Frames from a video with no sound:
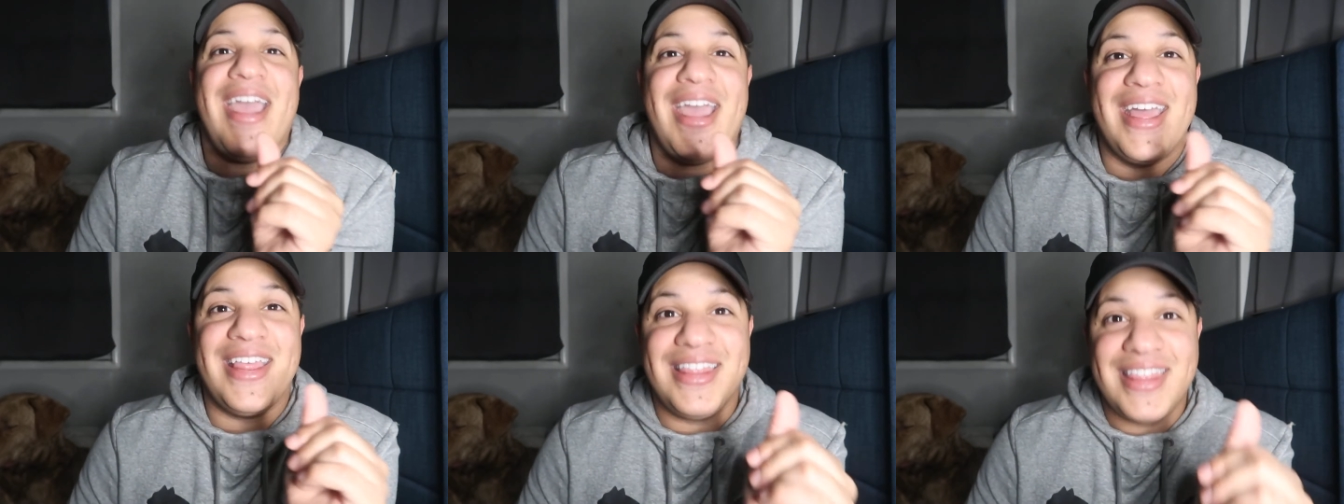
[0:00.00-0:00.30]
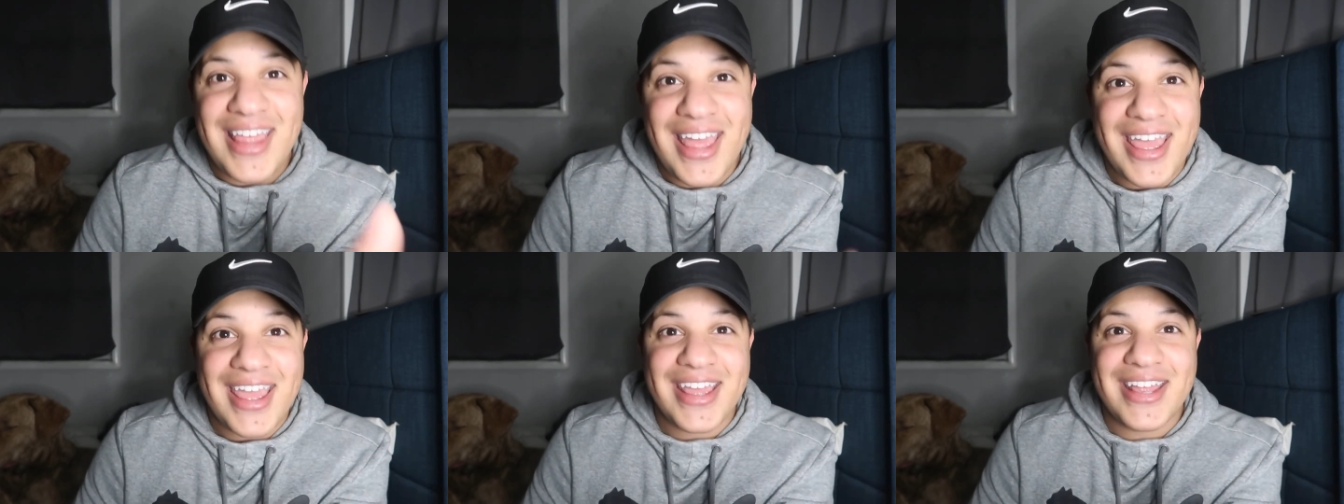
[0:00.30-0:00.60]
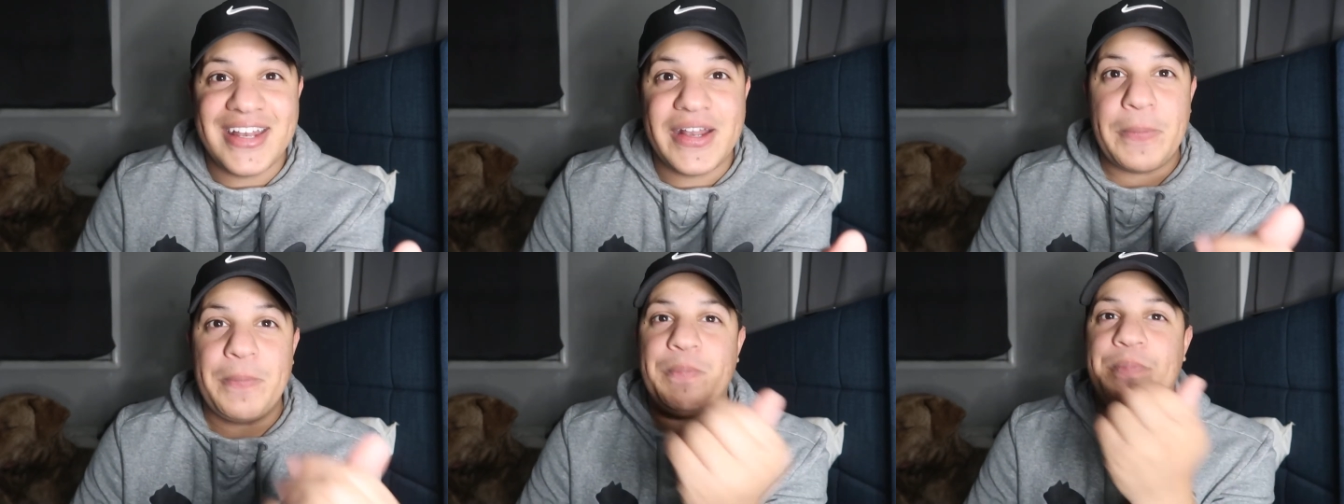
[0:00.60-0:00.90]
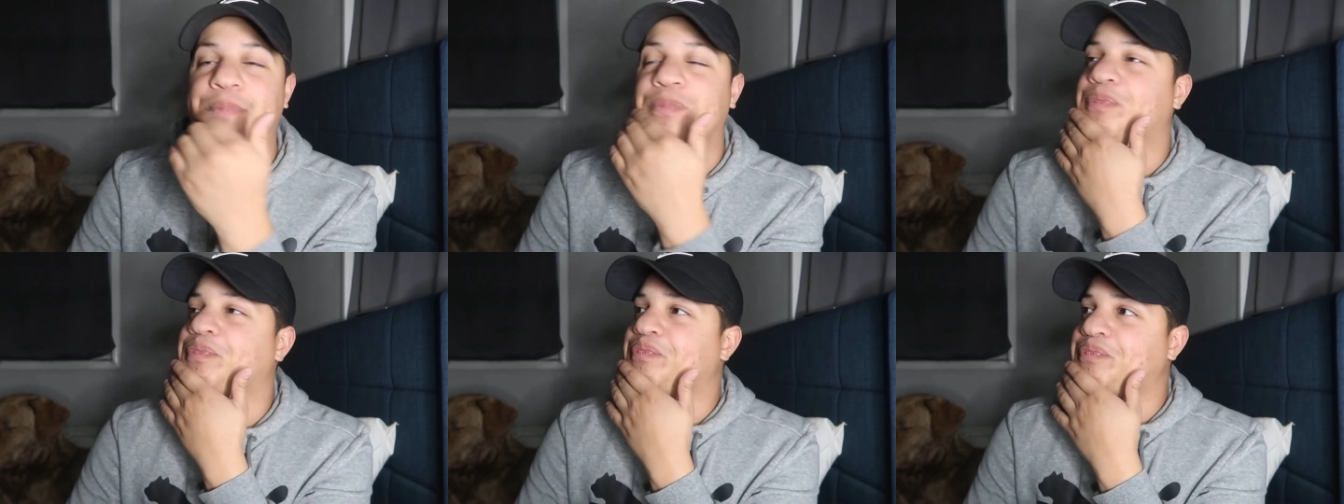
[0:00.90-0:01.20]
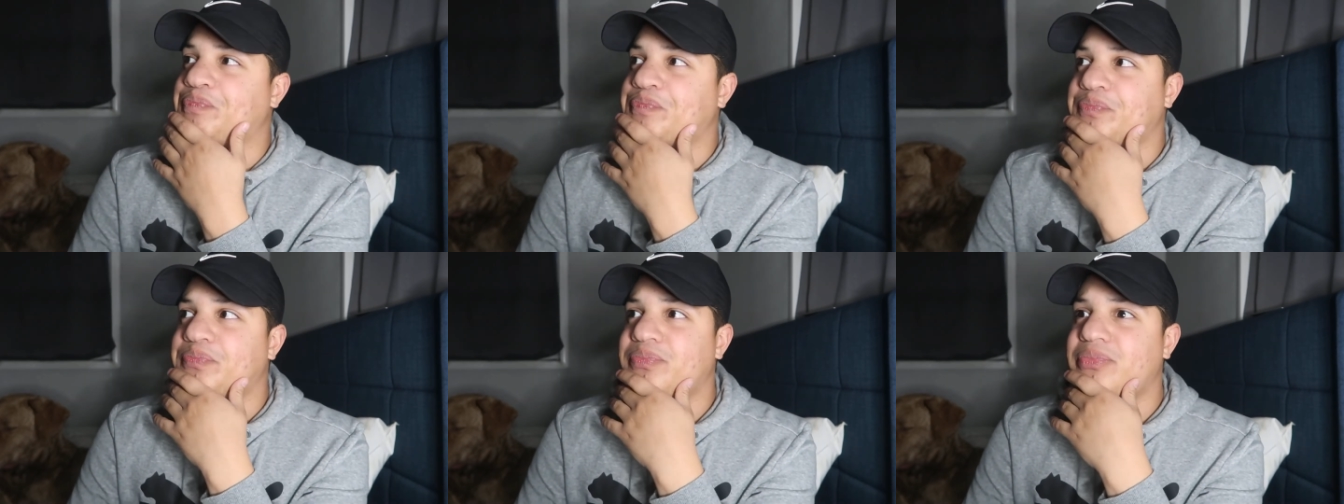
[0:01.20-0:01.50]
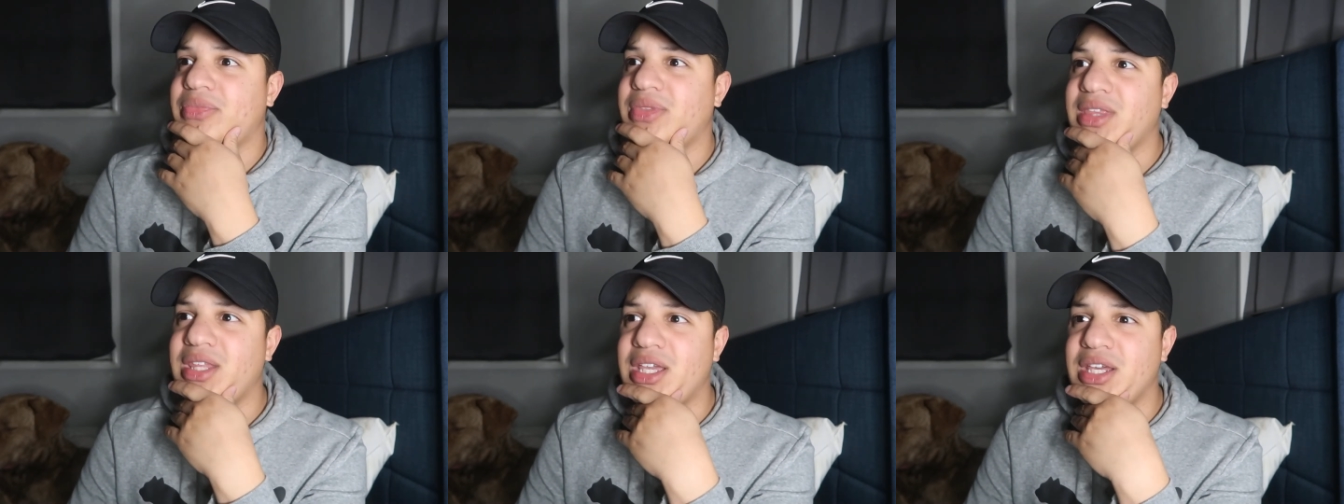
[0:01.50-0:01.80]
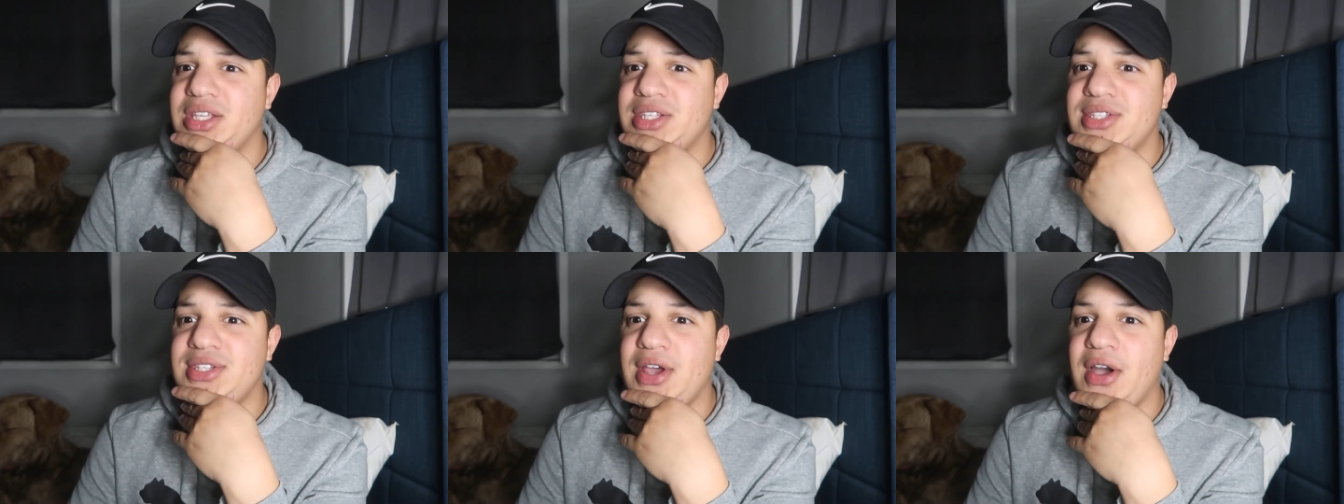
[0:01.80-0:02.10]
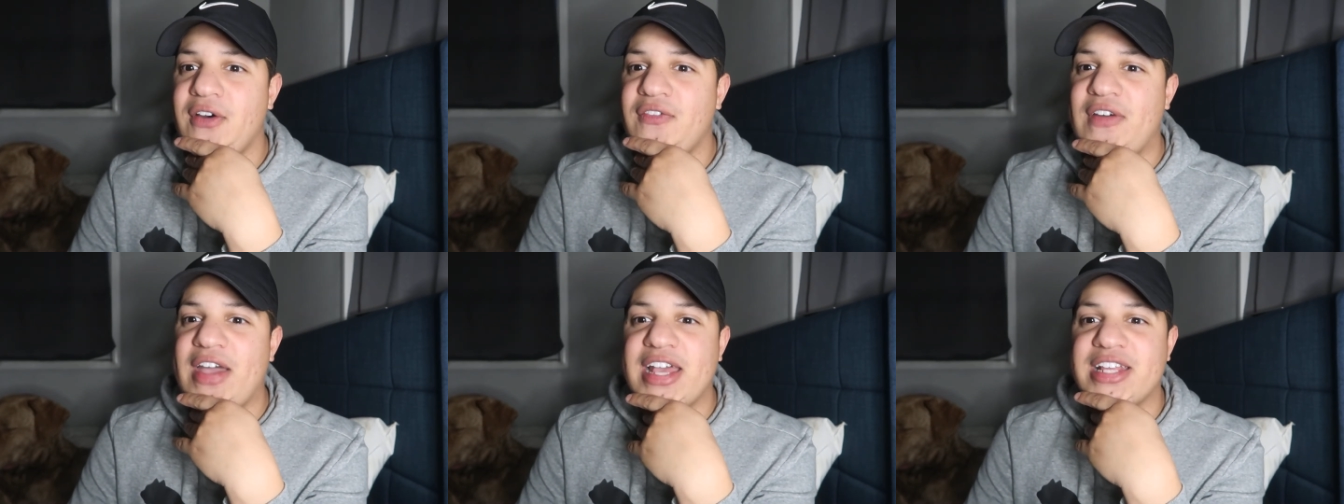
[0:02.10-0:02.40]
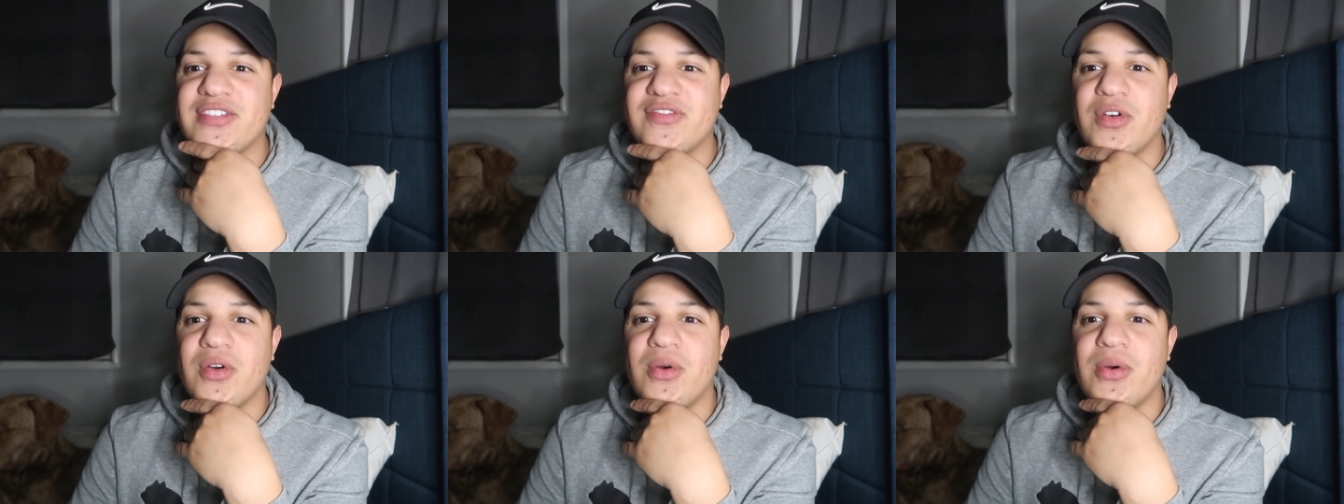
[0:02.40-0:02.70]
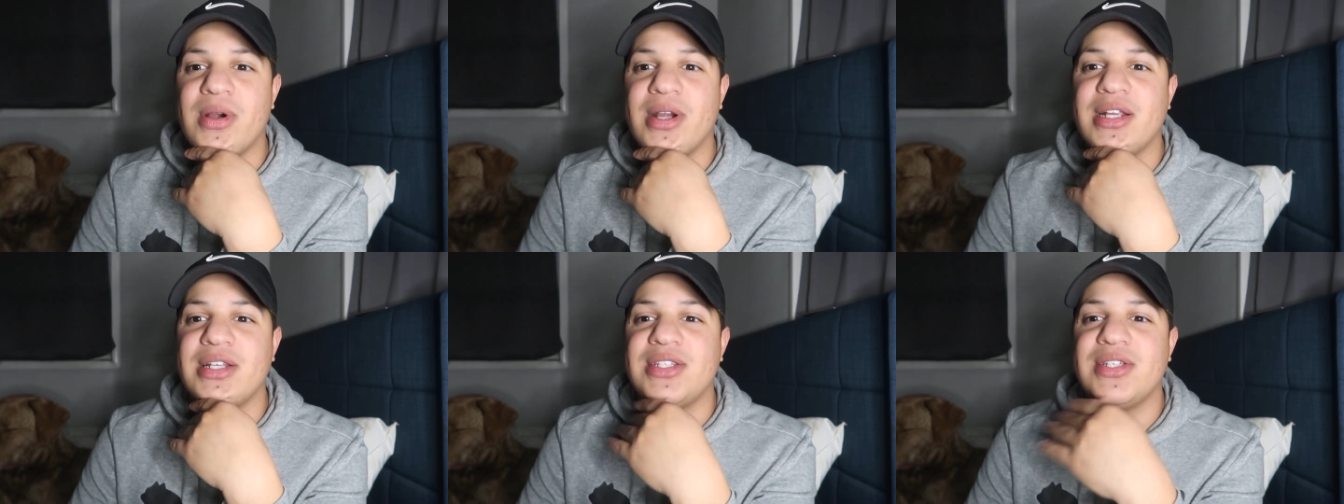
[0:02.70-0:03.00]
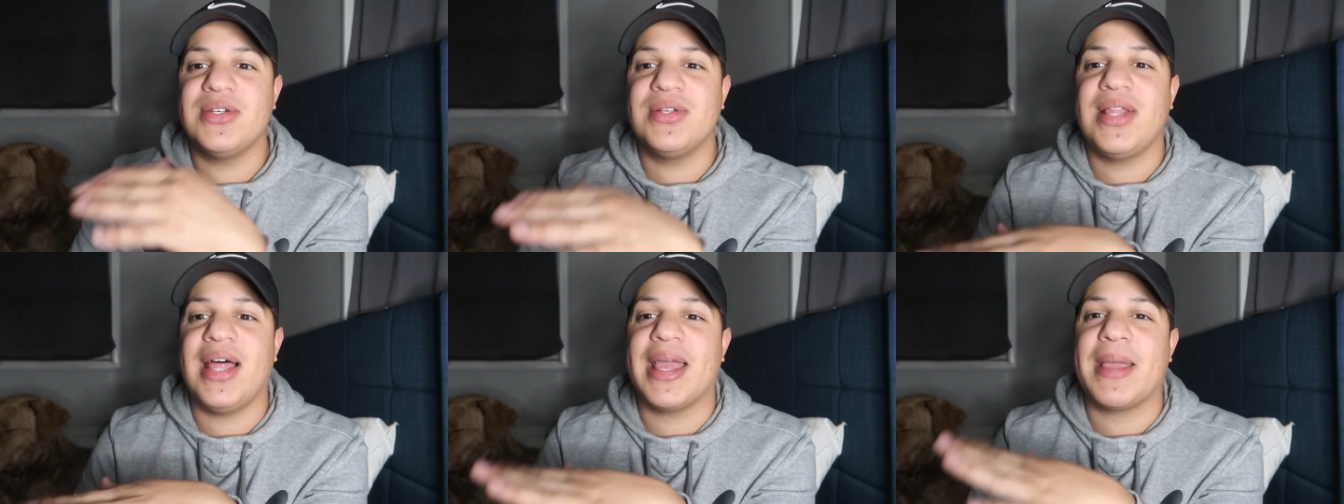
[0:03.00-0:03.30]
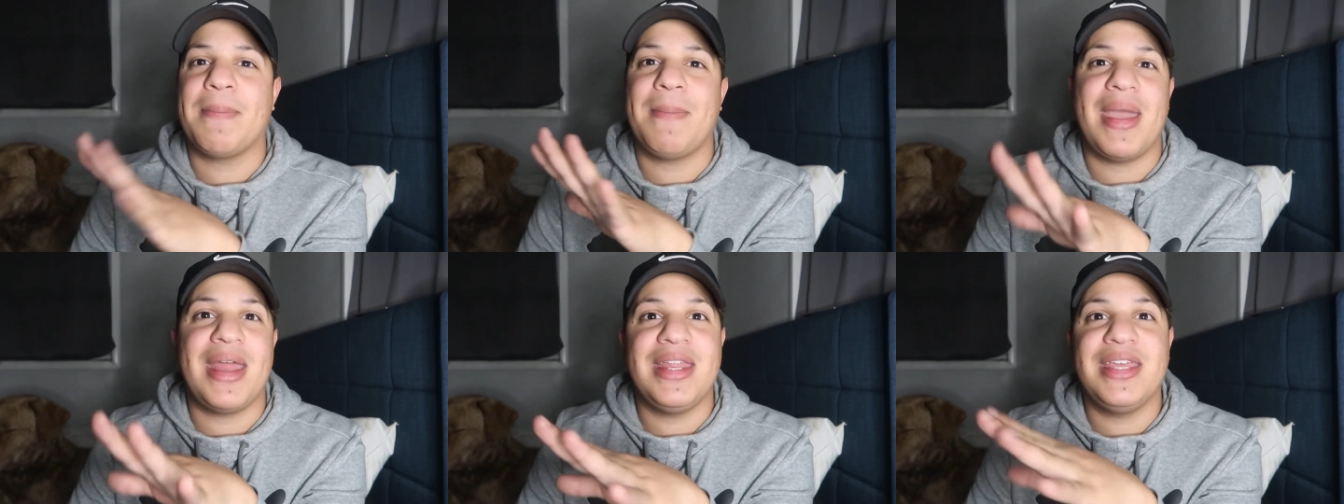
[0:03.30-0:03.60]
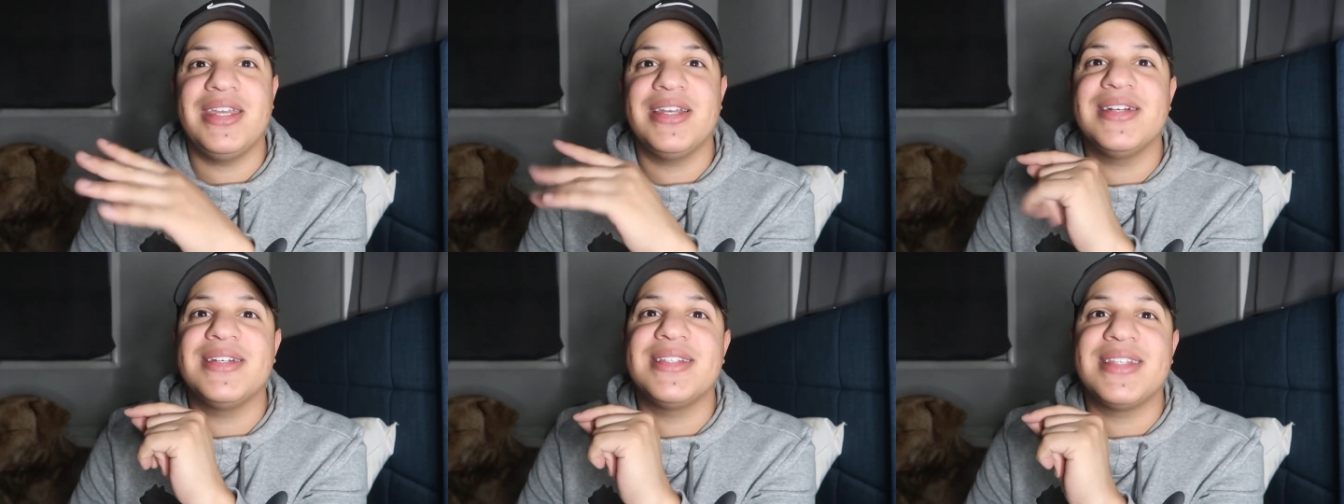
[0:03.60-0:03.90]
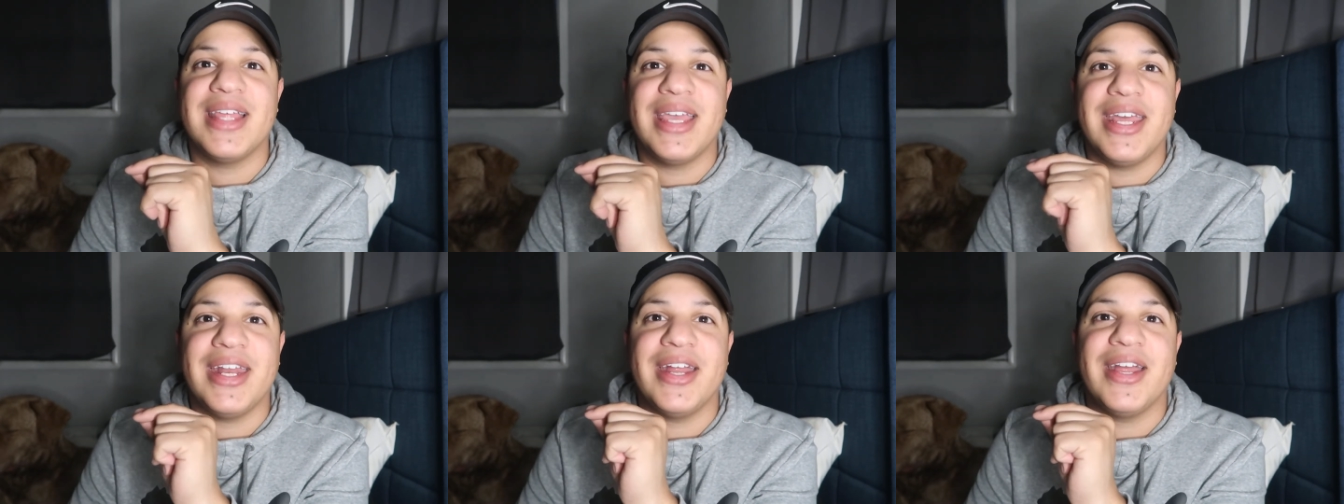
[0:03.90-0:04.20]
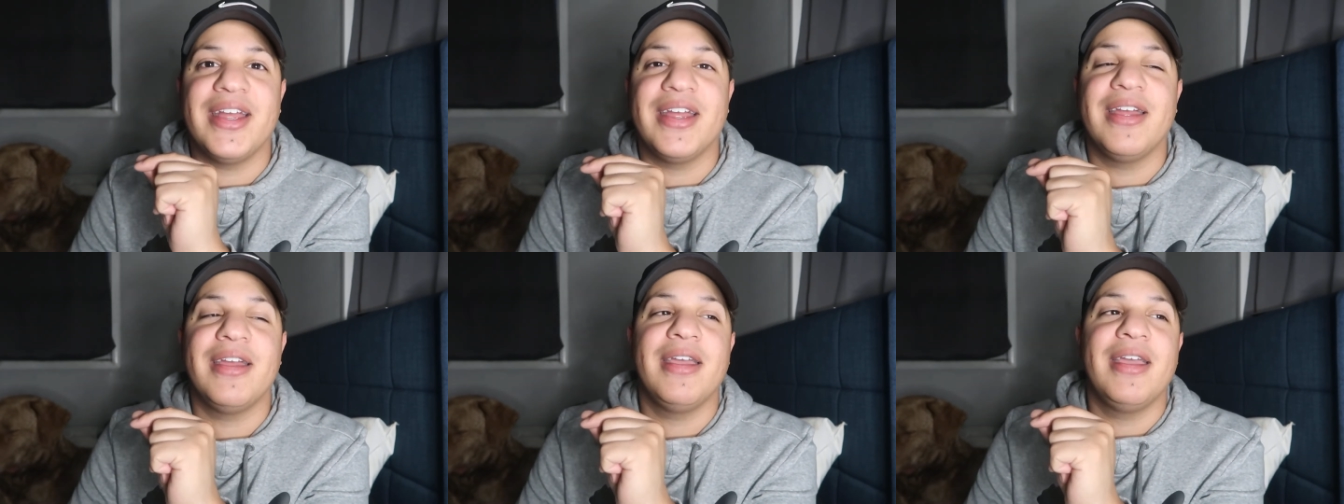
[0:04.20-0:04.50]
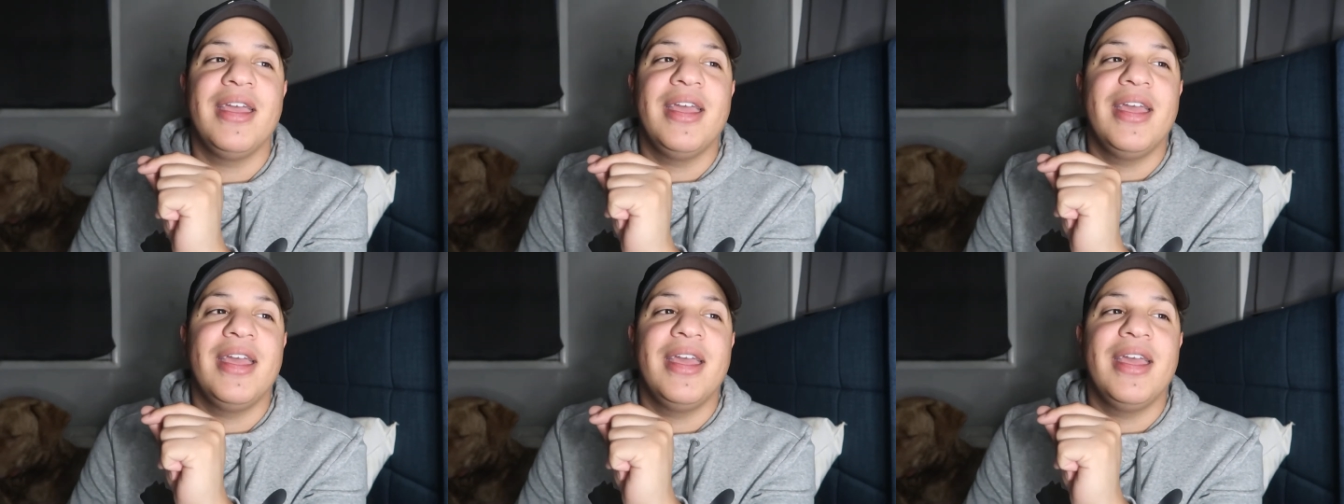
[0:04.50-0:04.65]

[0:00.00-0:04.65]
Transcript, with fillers: And then so fast forward to like many years later,